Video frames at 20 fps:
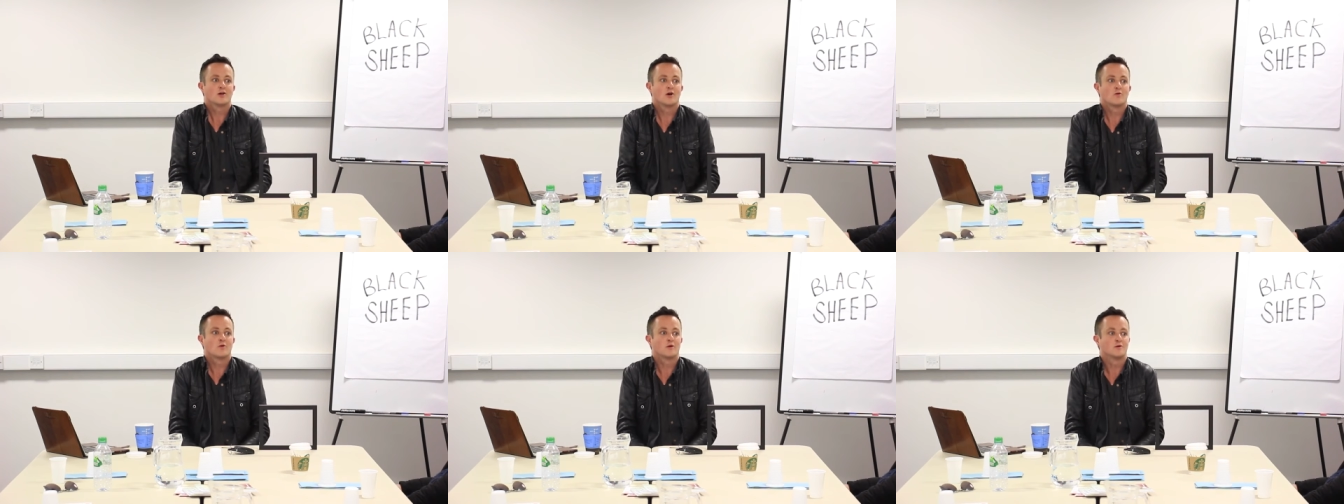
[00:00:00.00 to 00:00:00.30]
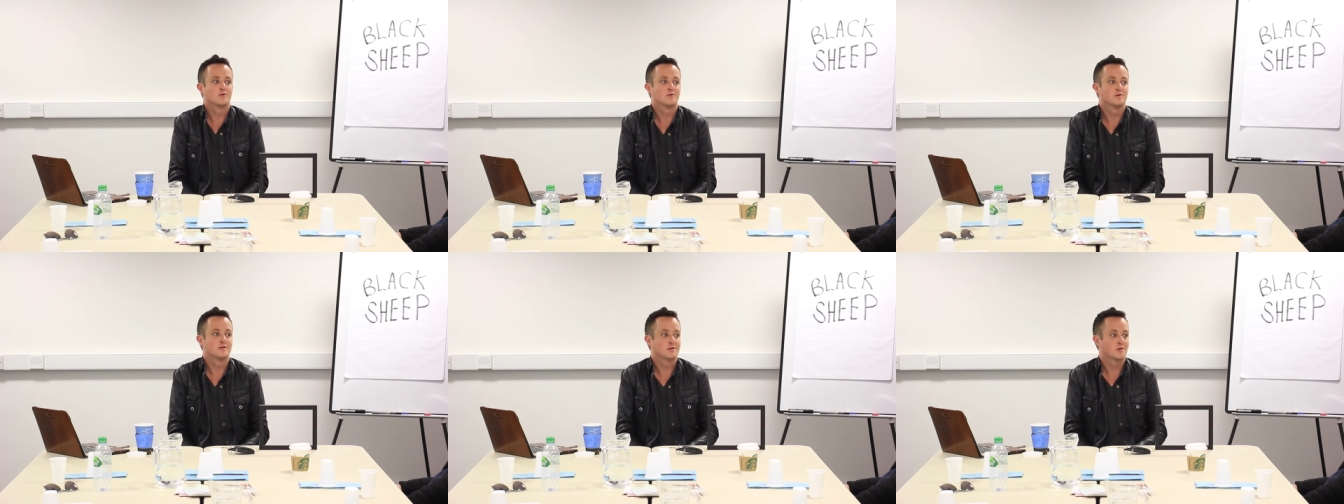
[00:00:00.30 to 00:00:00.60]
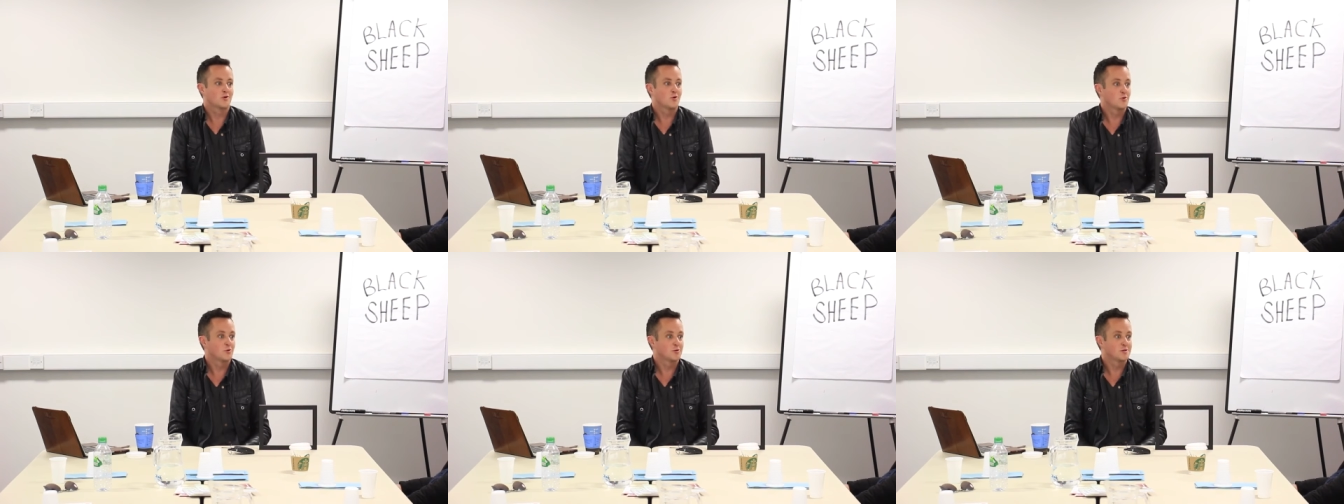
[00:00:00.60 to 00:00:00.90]
go on all
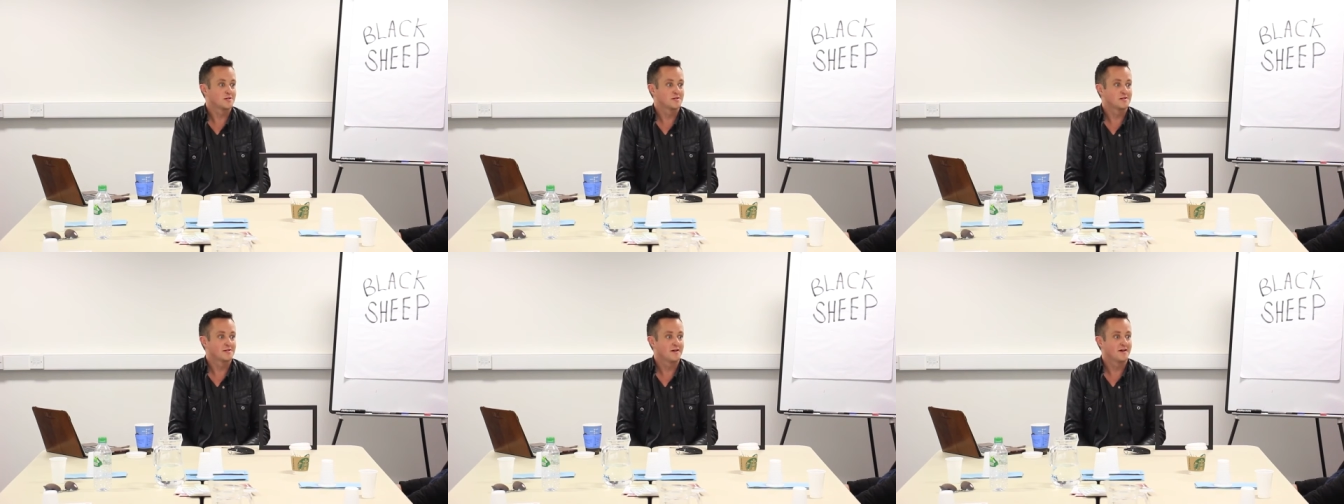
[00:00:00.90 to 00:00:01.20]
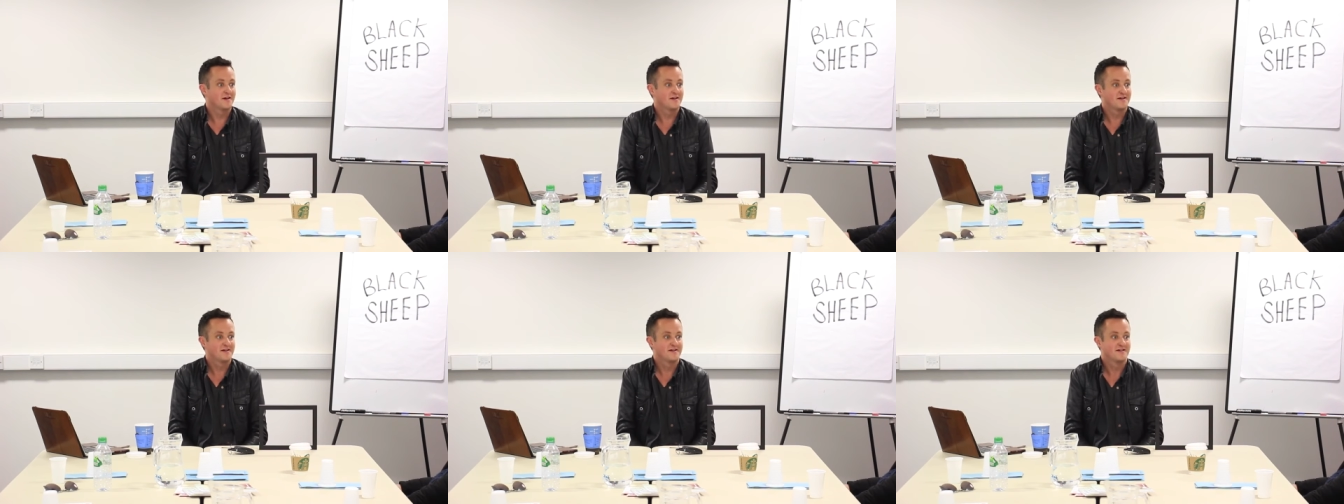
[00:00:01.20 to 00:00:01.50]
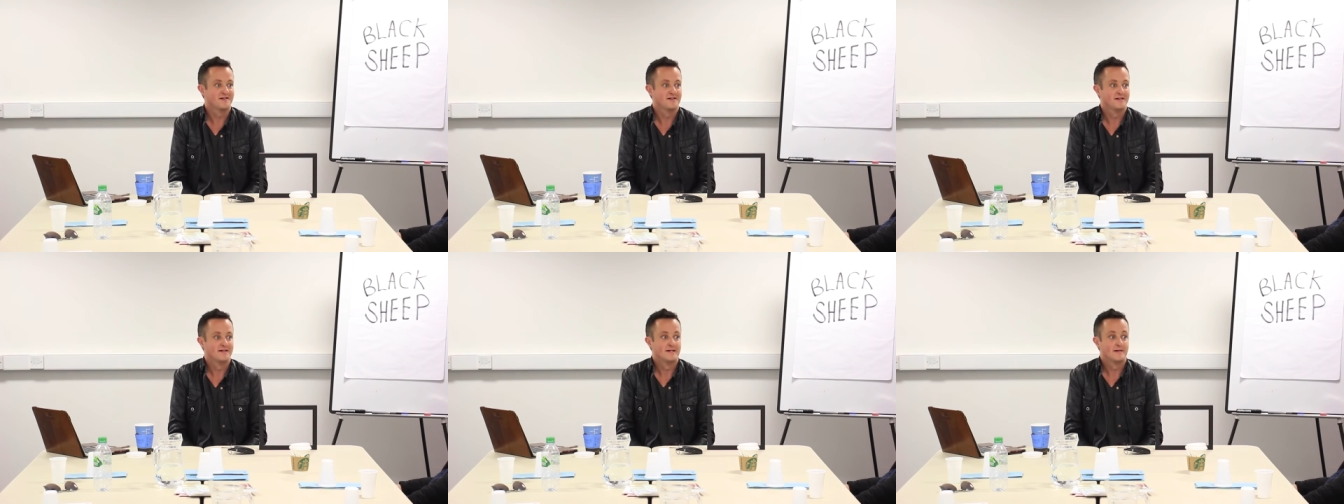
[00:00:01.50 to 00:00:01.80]
these courses yeah
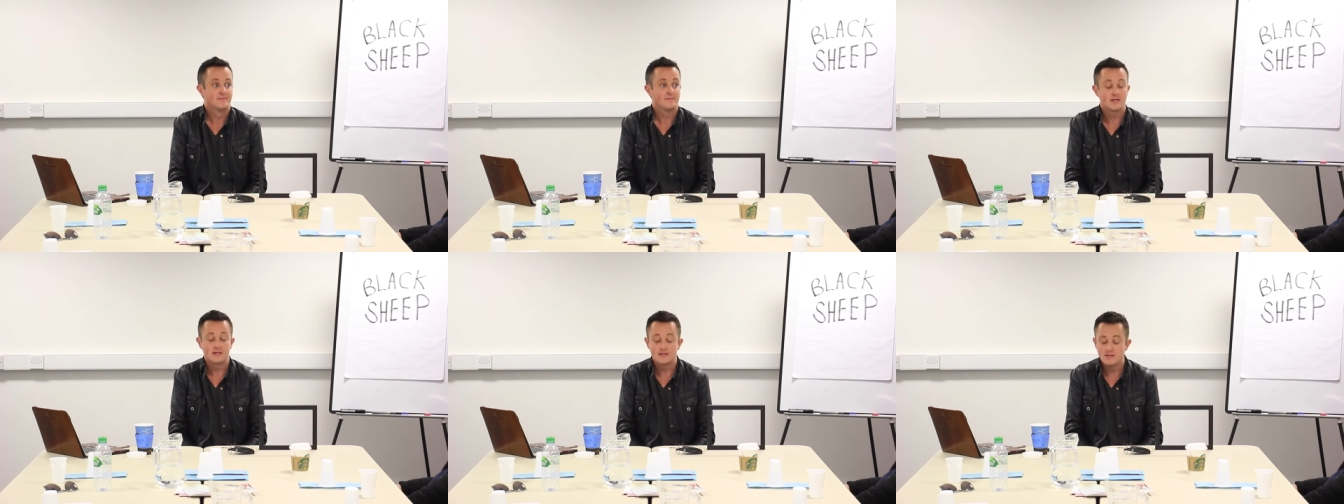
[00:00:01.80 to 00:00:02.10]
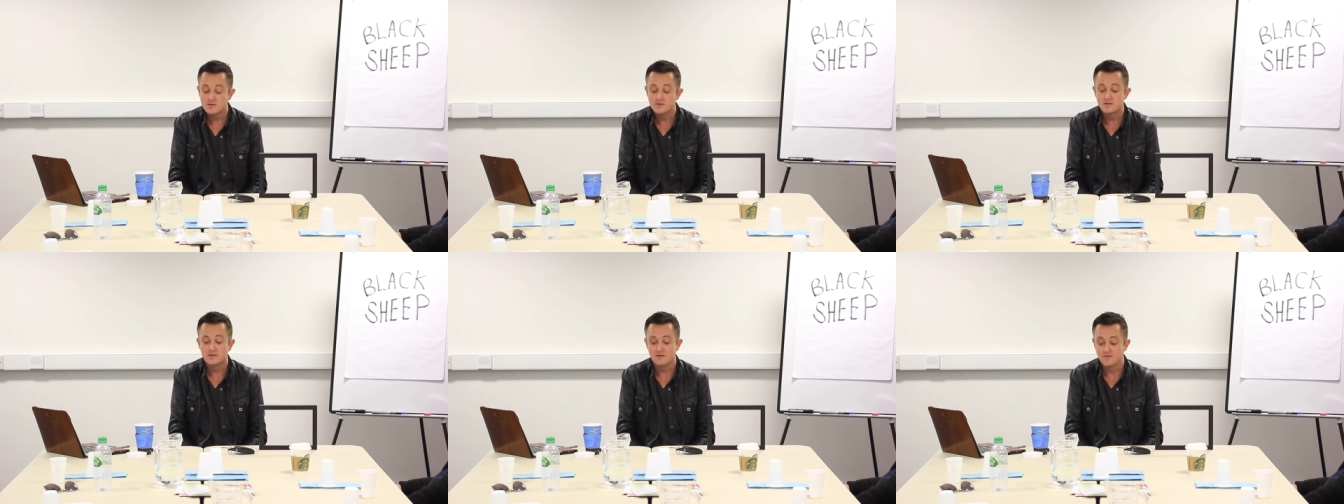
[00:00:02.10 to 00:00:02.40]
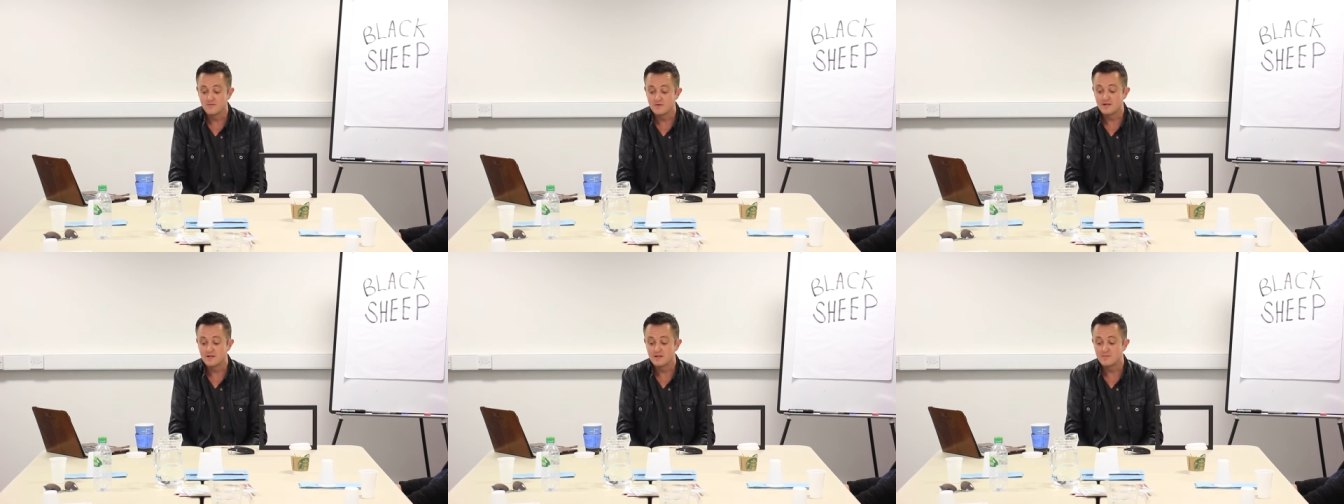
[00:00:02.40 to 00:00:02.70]
but it used
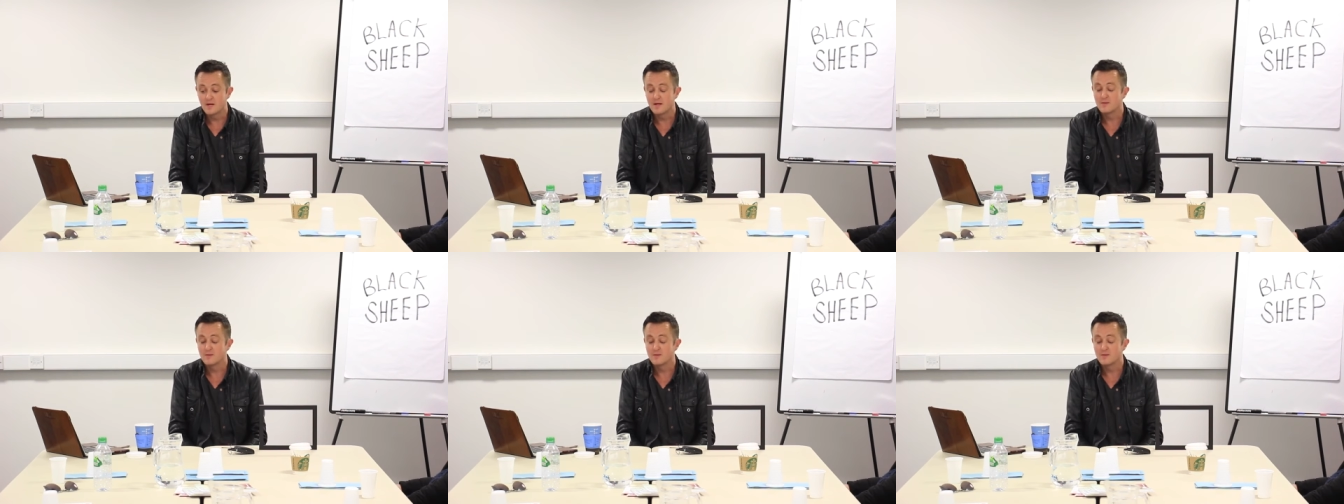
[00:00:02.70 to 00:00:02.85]
to really